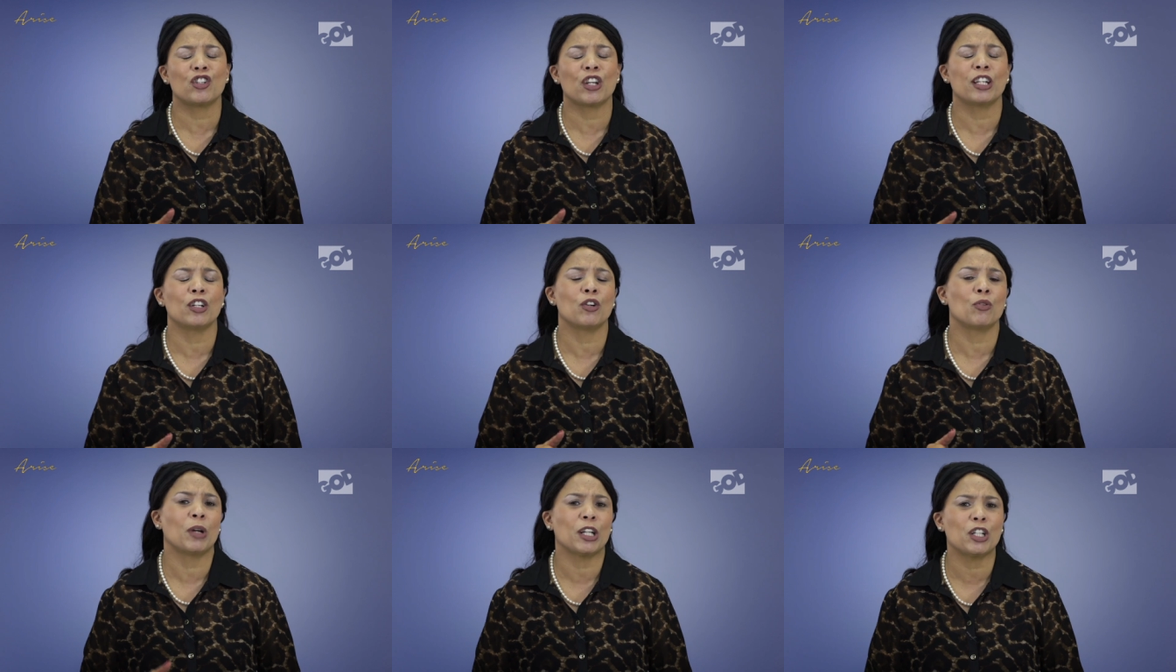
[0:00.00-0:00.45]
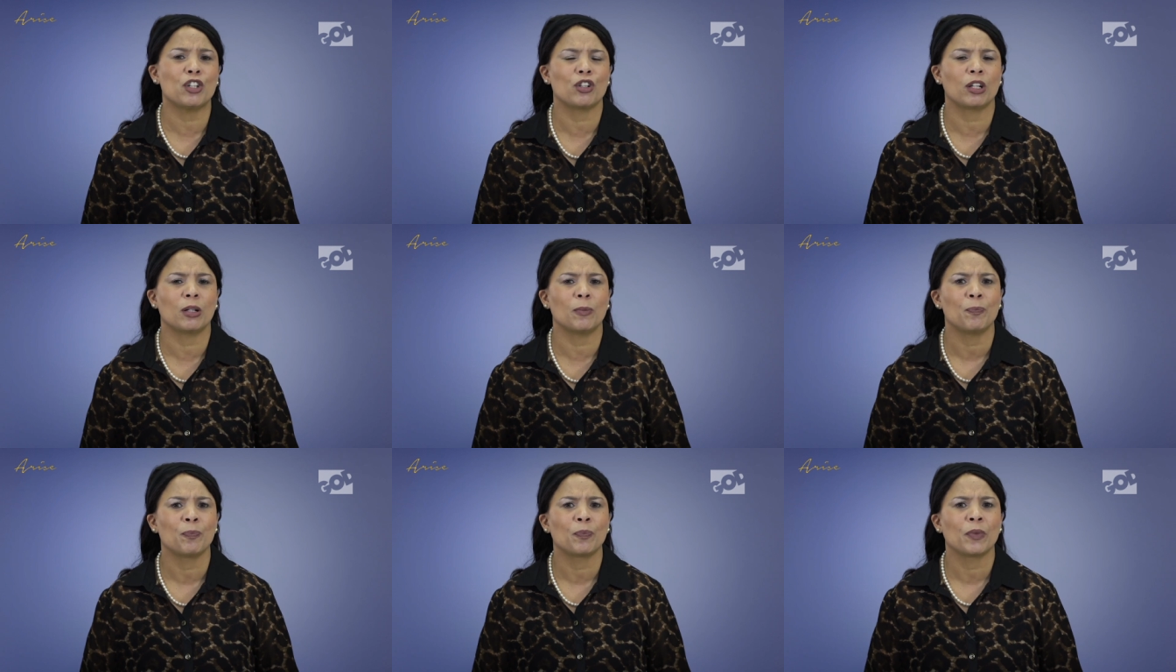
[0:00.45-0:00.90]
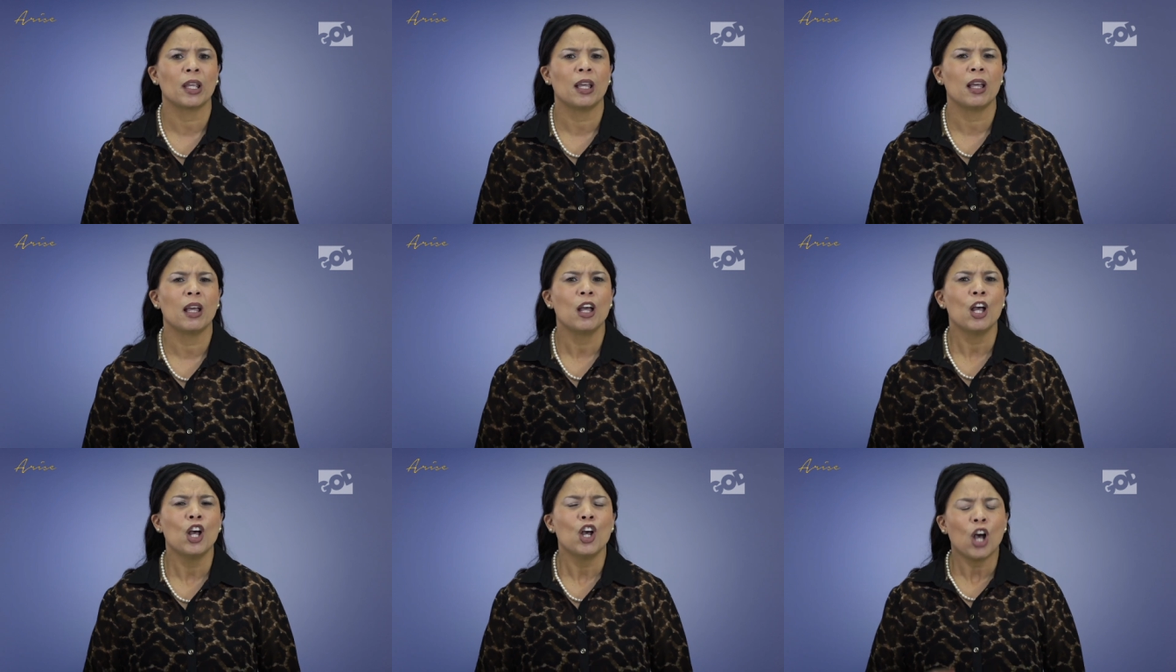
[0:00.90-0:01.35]
generation.
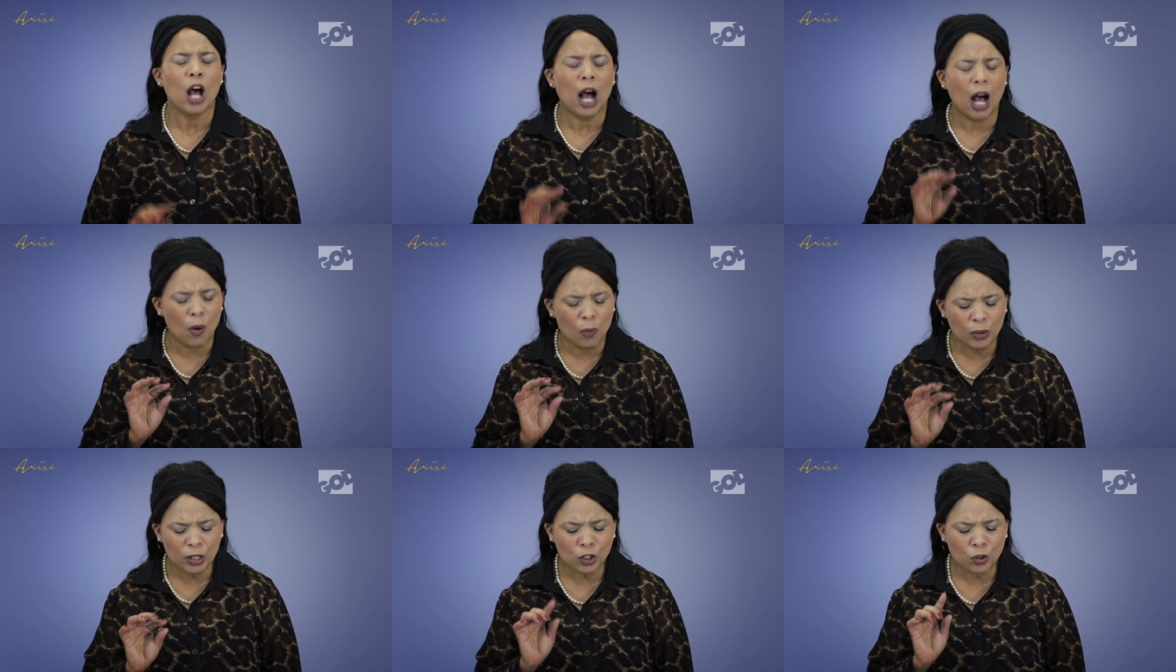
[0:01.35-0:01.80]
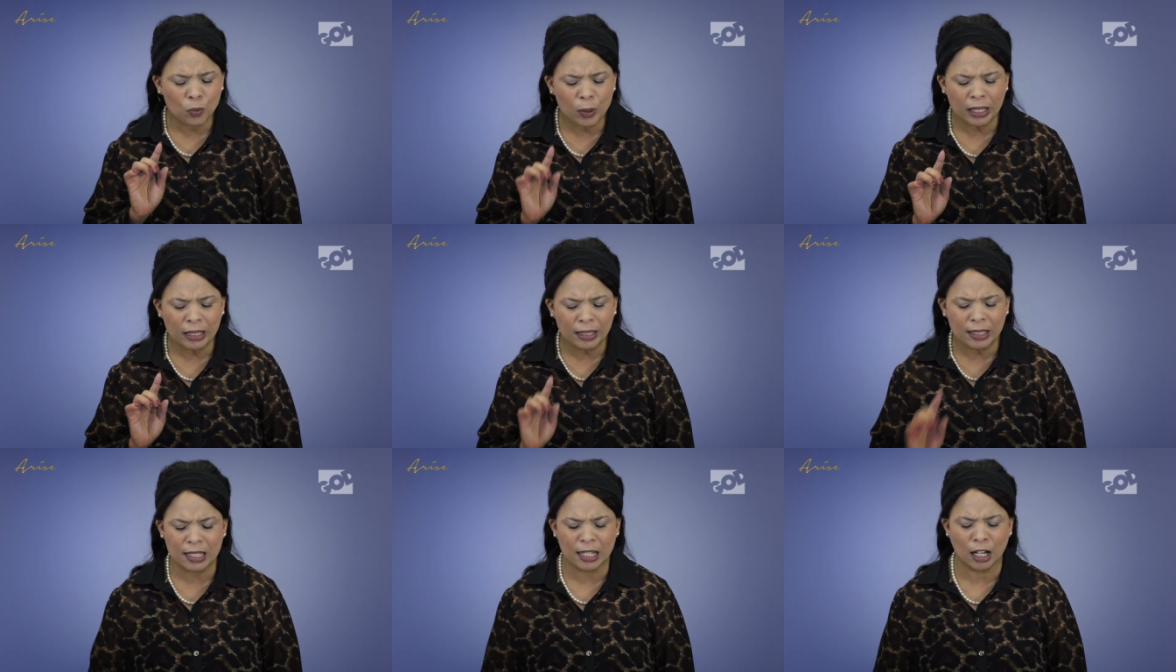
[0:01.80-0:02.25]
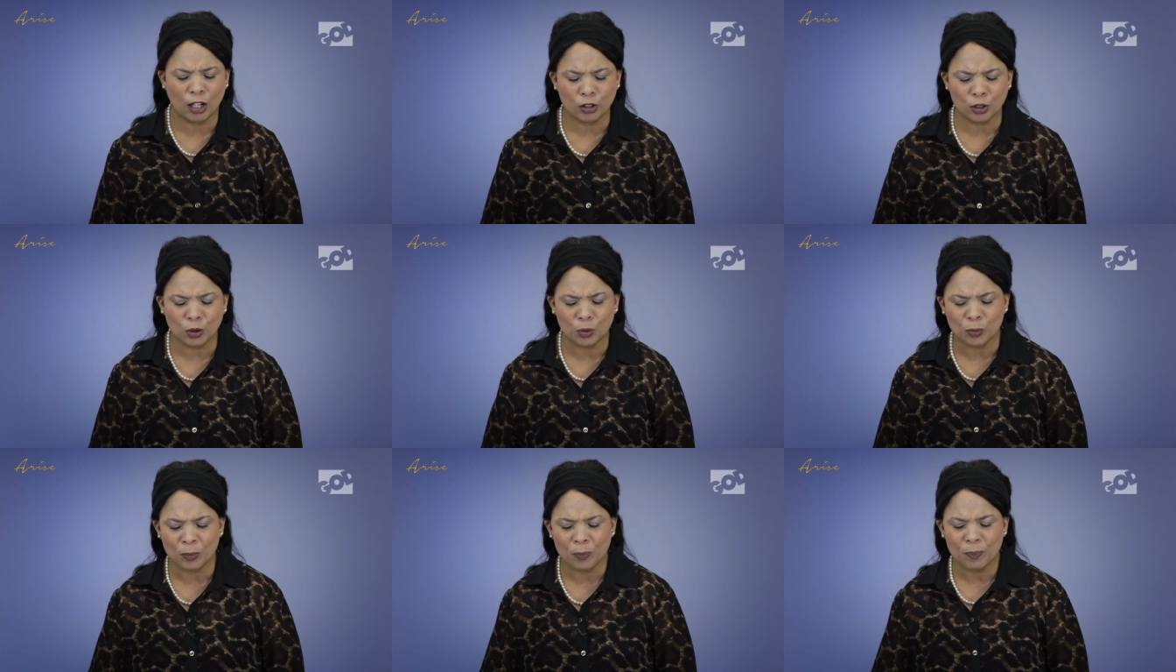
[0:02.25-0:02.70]
I want to quickly tell
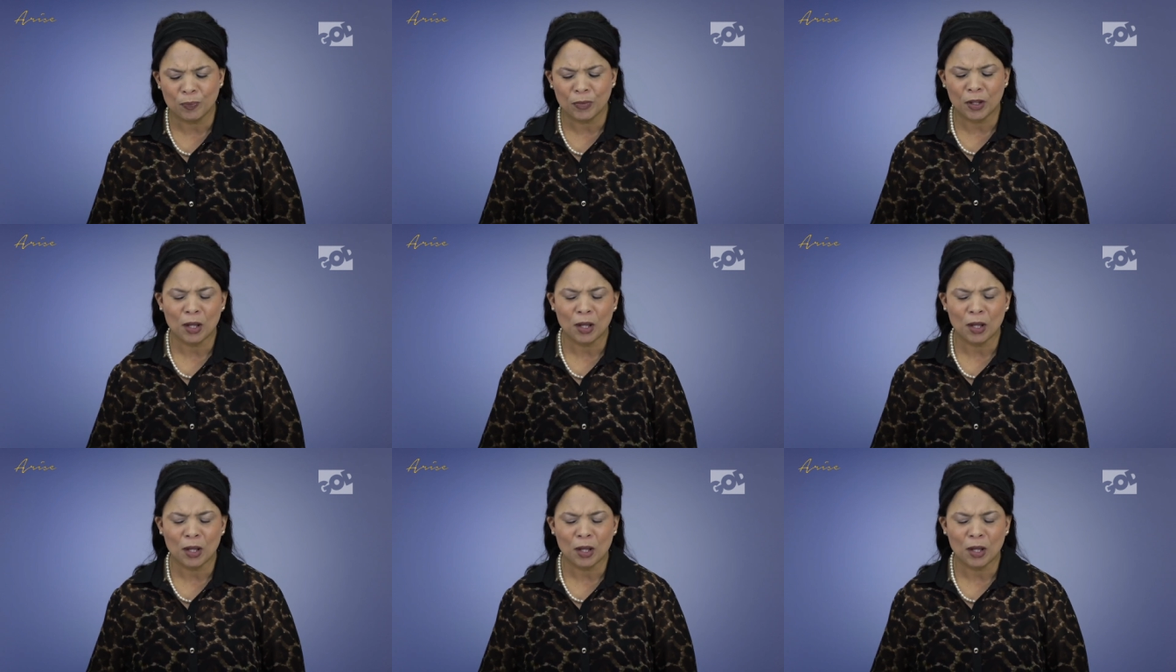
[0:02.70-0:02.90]
you,